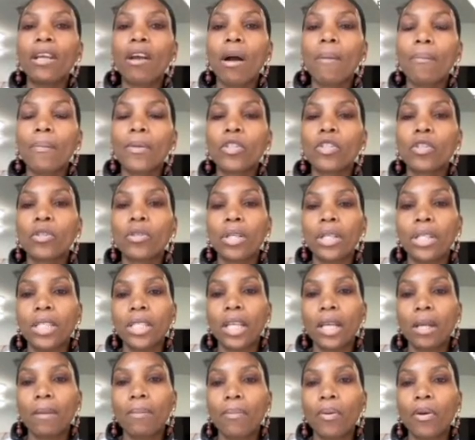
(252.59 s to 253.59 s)

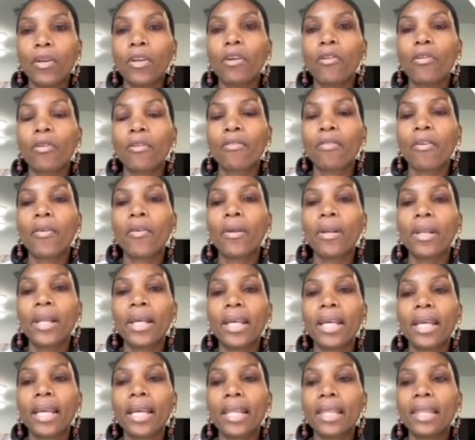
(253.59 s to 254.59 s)
opportunity, put your referral
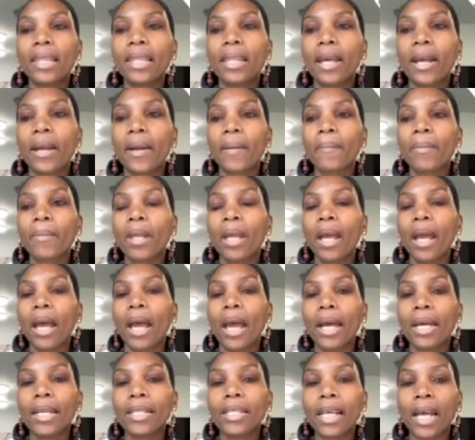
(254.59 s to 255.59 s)
link in there,
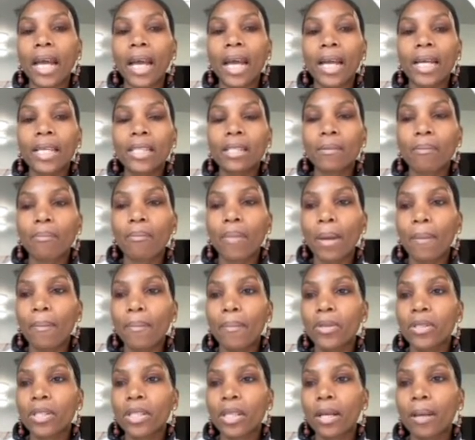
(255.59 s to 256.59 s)
and as
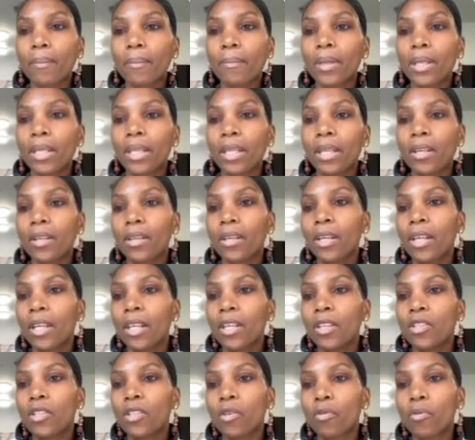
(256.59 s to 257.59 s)
members come in here
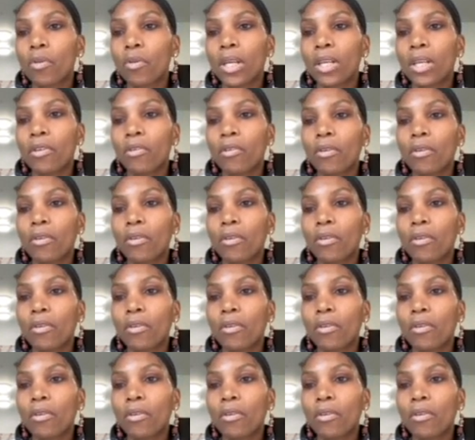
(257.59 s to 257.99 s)
to read